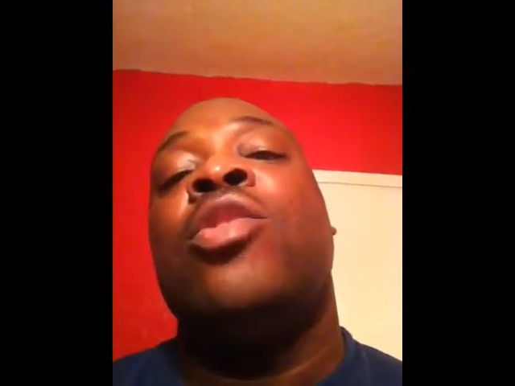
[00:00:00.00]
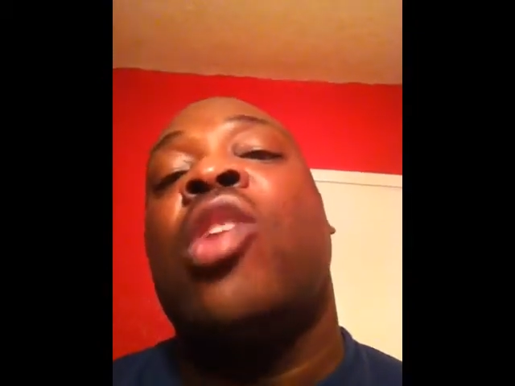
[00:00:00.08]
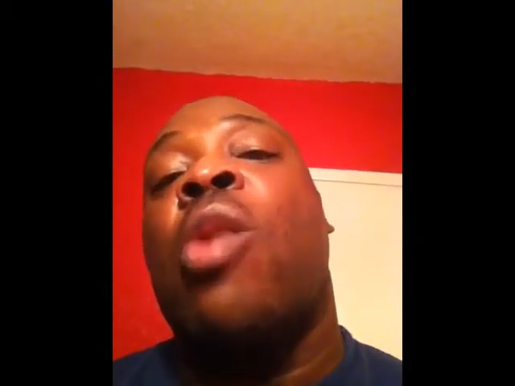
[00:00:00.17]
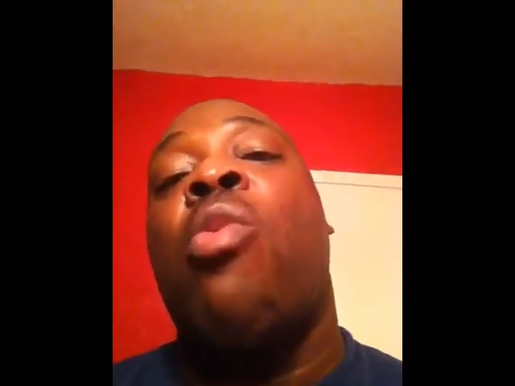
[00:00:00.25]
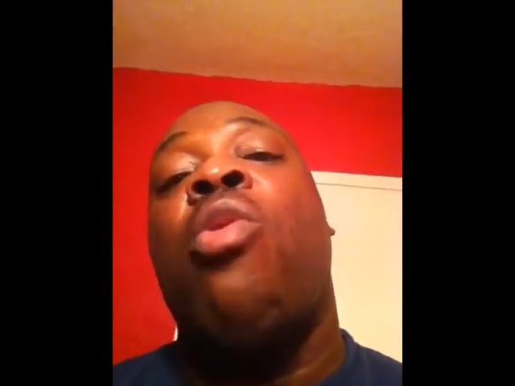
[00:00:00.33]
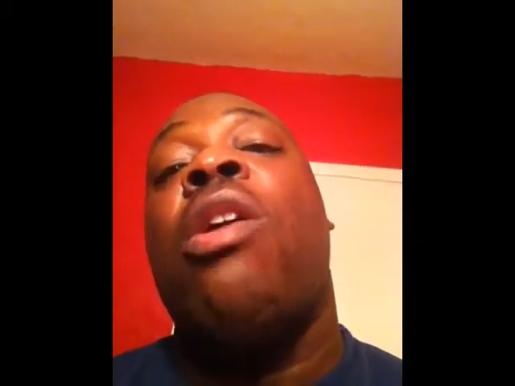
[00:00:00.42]

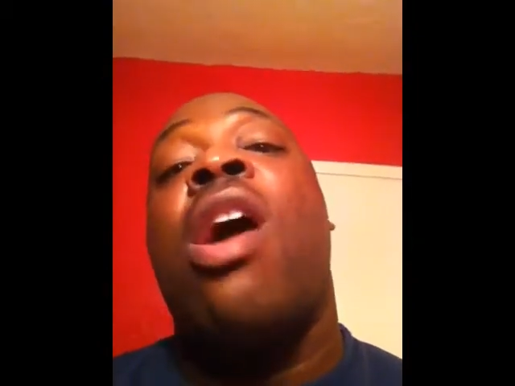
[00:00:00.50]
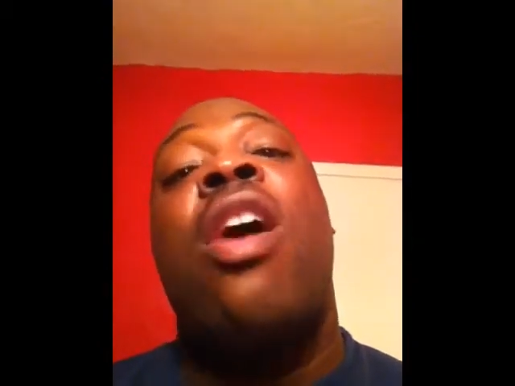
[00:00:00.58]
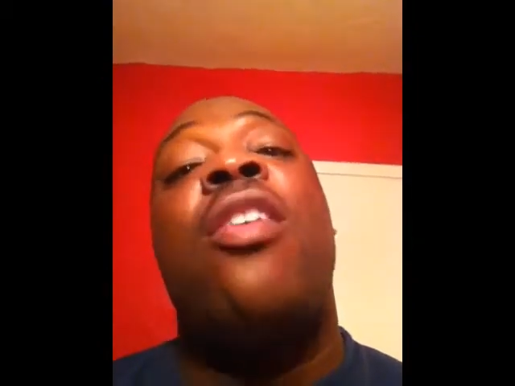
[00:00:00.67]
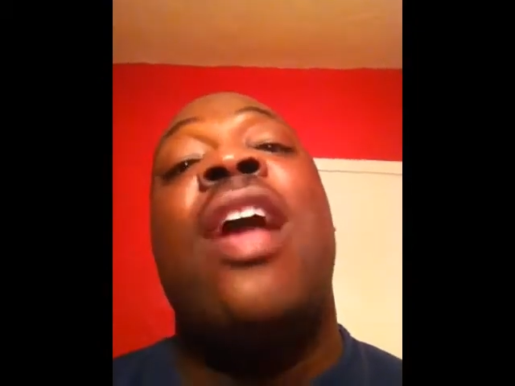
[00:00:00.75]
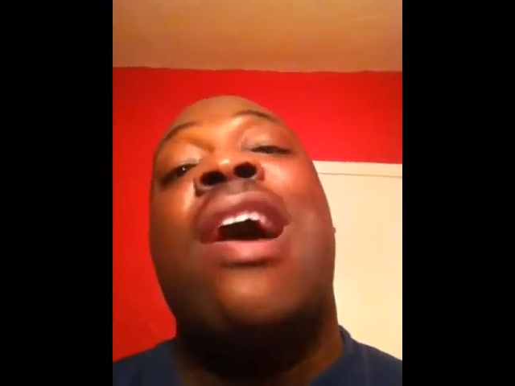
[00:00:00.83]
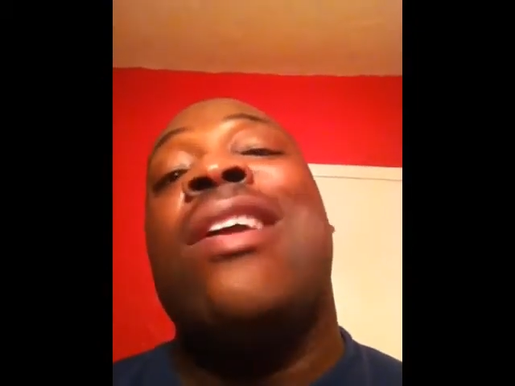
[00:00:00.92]
So I want
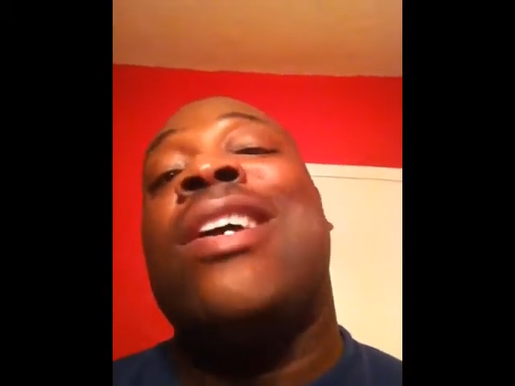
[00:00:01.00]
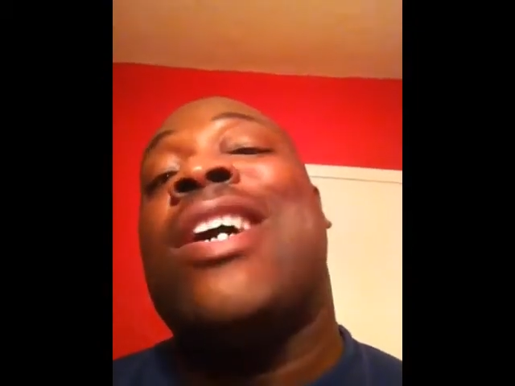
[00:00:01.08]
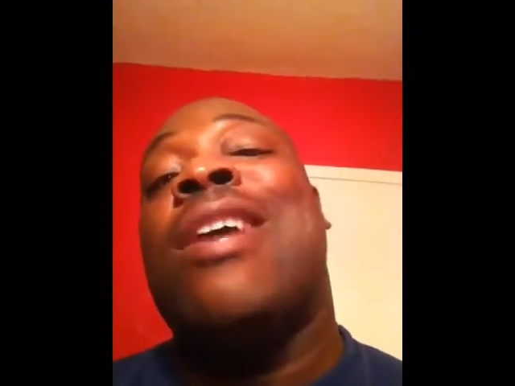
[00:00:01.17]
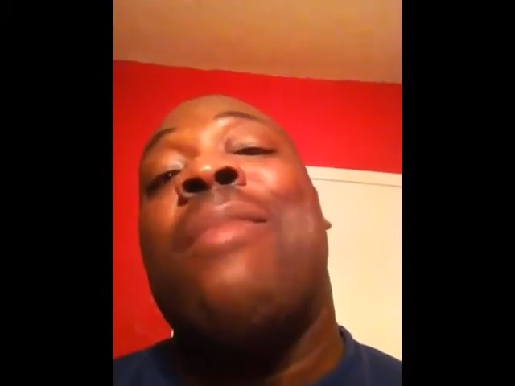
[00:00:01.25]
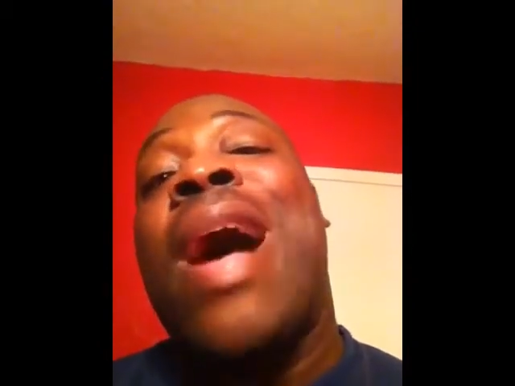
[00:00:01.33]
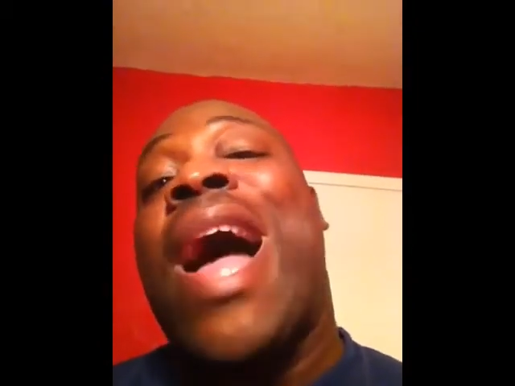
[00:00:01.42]
all y'all to
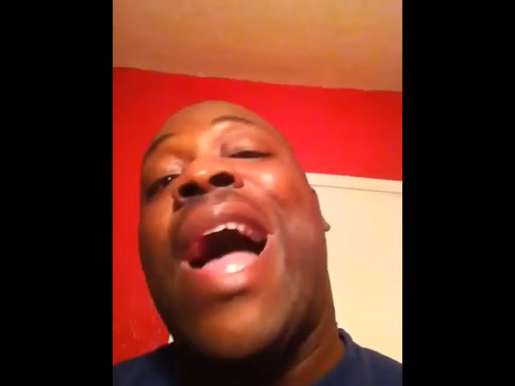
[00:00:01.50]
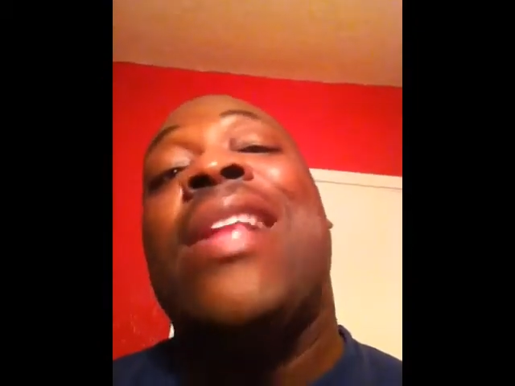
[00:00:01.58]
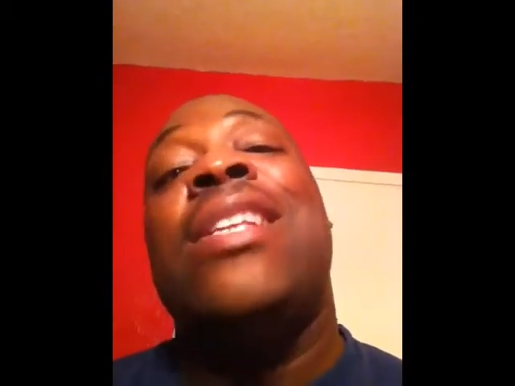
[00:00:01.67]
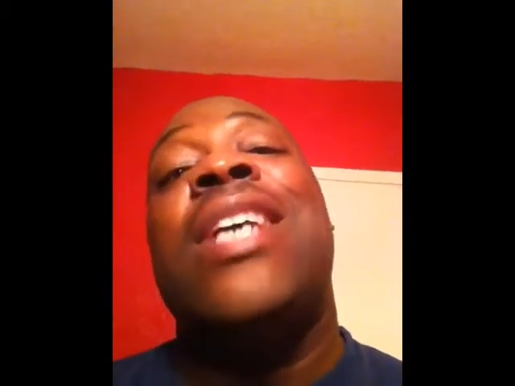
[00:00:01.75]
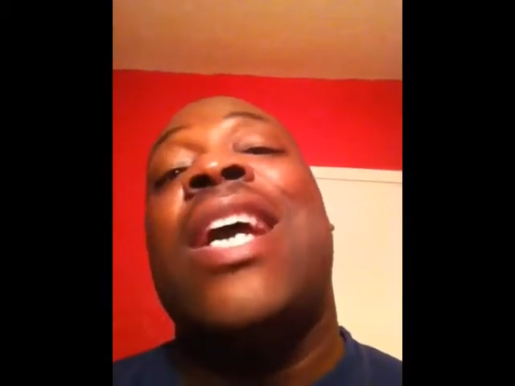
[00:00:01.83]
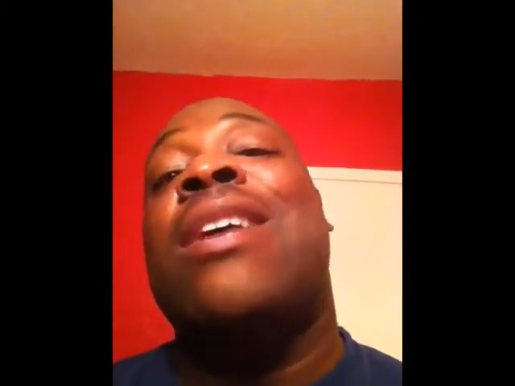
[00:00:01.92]
come out
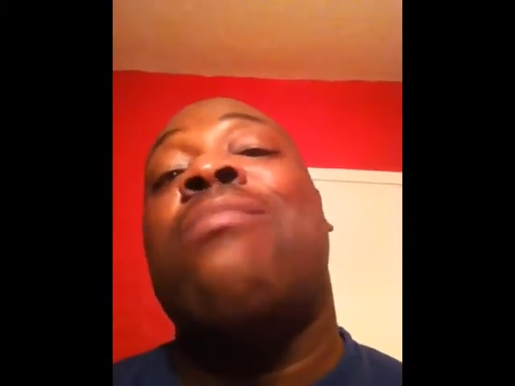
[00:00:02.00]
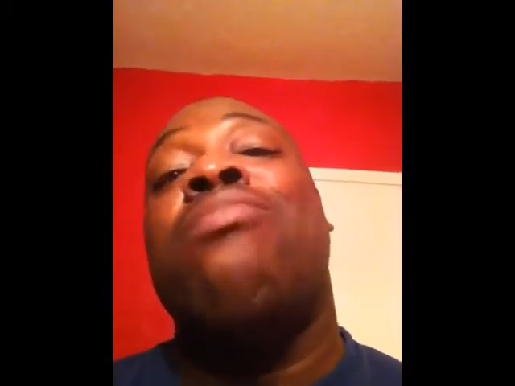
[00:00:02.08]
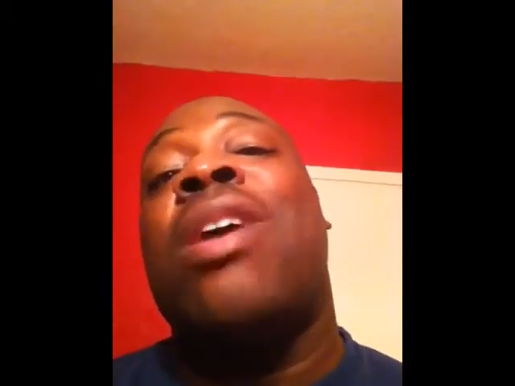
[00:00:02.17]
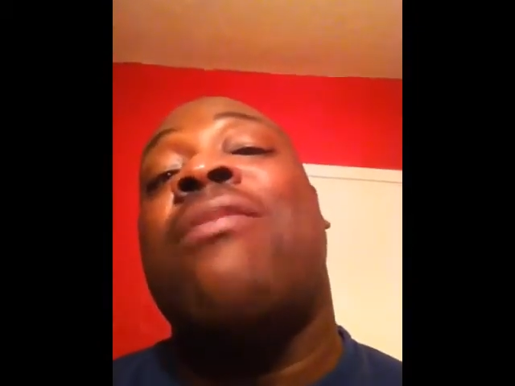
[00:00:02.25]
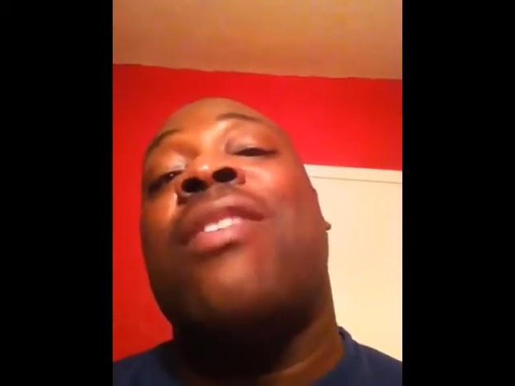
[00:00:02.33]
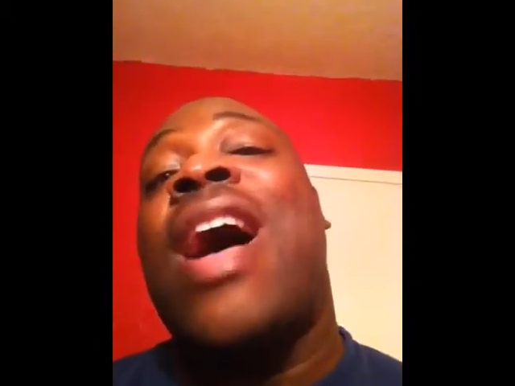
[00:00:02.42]
and check a
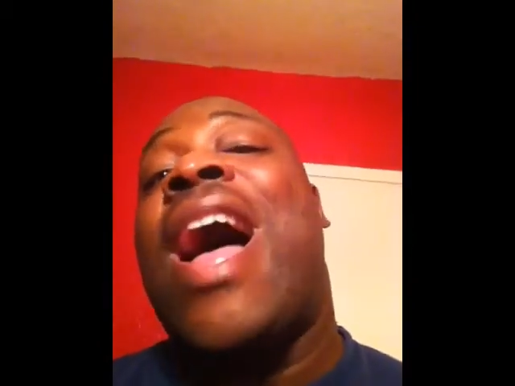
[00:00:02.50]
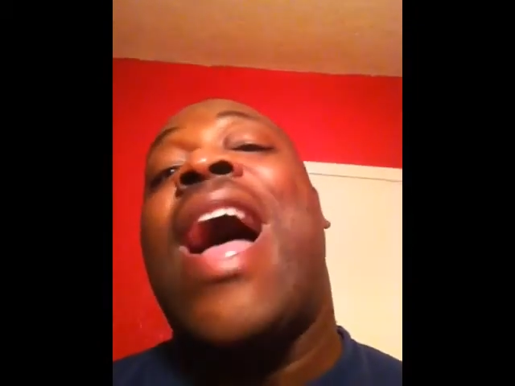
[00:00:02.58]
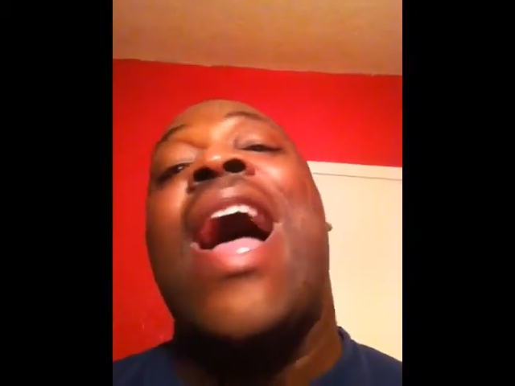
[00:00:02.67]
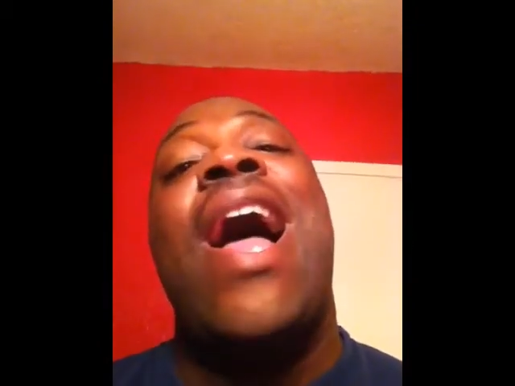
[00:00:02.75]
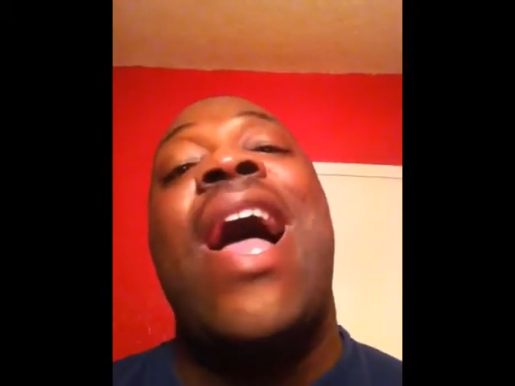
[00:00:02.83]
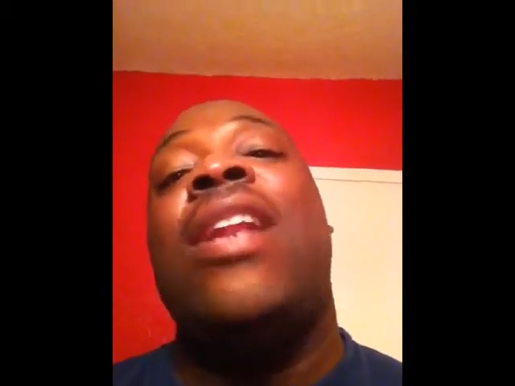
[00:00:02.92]
brother
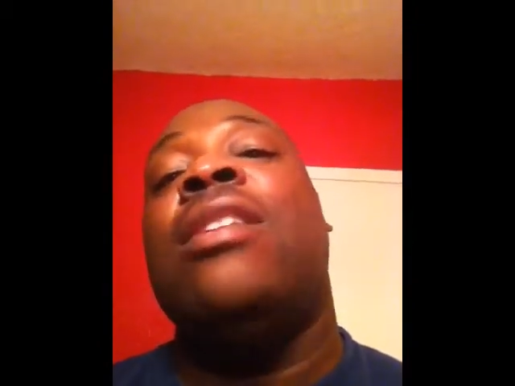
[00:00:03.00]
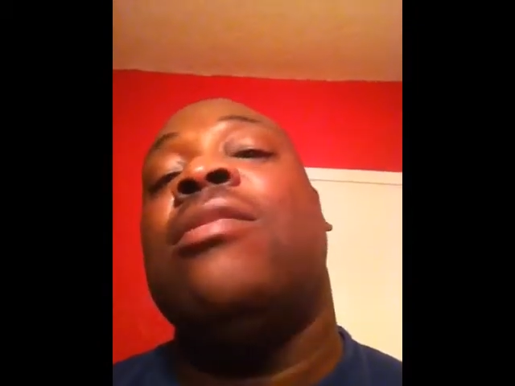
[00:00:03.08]
out.